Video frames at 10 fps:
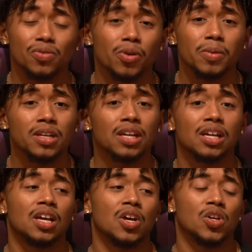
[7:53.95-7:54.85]
You feel me?
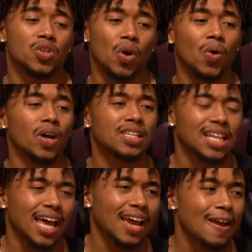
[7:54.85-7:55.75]
So it's
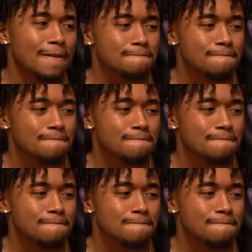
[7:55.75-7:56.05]
like